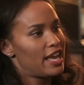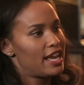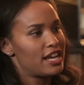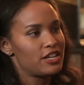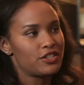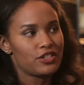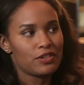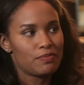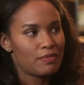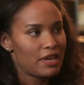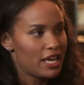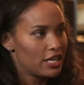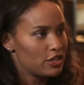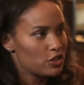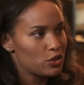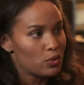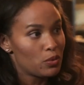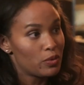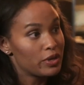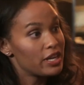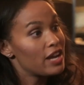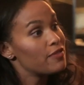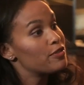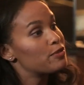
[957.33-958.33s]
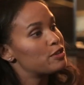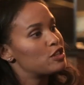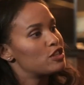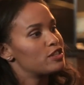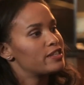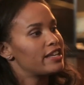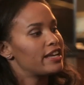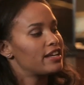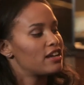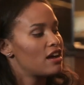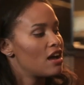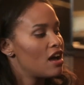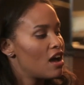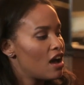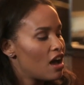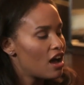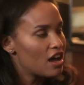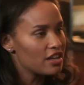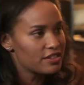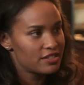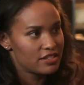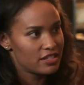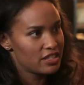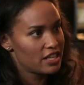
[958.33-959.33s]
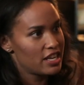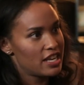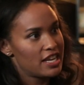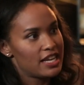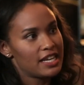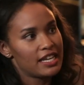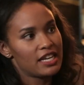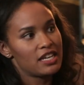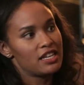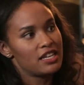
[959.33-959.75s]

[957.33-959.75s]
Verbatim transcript: an agent, manager, whatever, just like hustling